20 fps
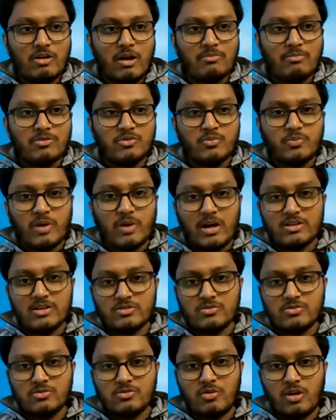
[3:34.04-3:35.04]
you have to
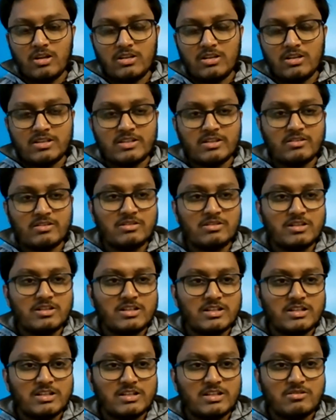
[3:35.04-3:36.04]
pass through all the
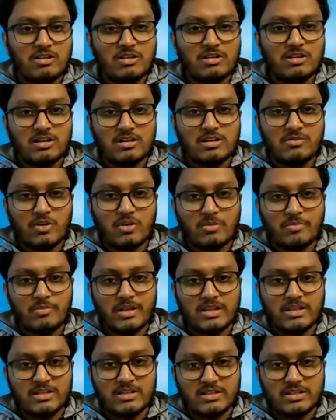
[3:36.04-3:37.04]
securities all the
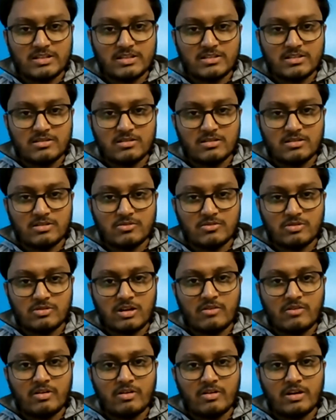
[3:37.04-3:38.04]
formalities uh,
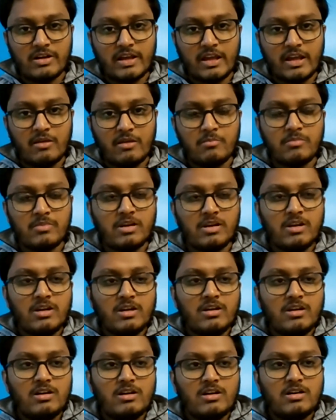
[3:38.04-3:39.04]
to cover a game
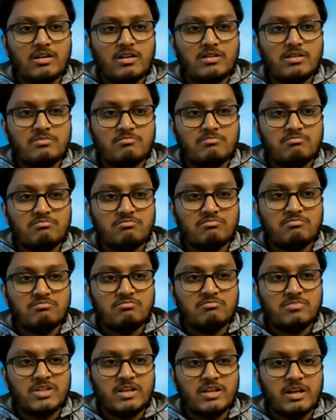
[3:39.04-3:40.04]
uh,
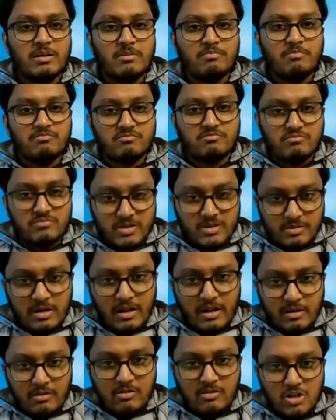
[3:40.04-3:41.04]
in a
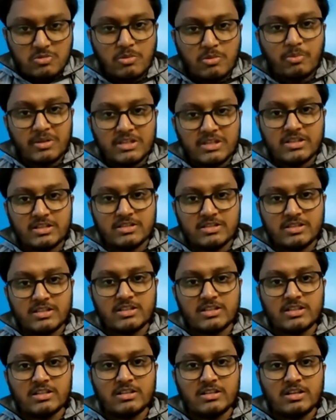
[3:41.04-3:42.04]
in a
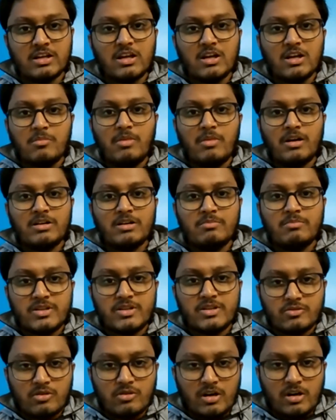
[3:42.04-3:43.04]
cosmopolitan city but
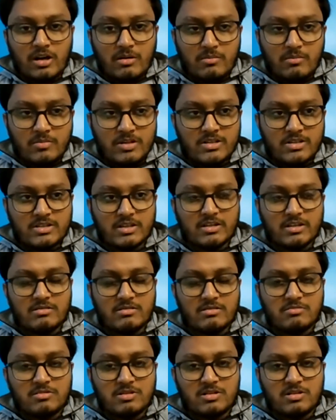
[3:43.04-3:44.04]
in mizoram it's
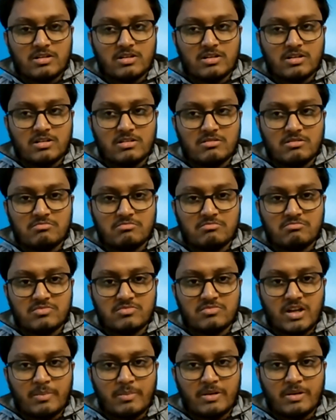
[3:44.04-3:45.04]
a uh,
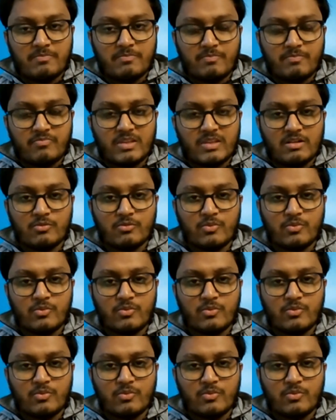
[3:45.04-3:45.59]
I mean